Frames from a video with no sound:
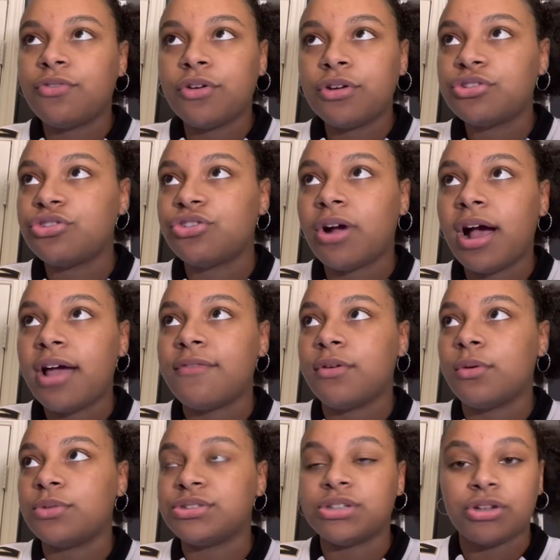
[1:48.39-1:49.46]
first drive,
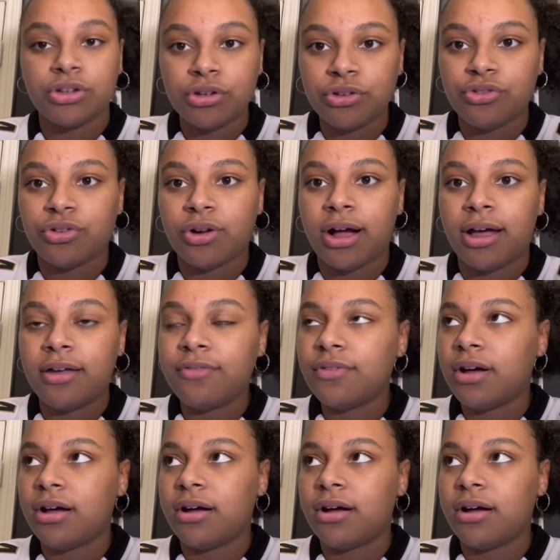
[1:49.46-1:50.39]
it was a good drive.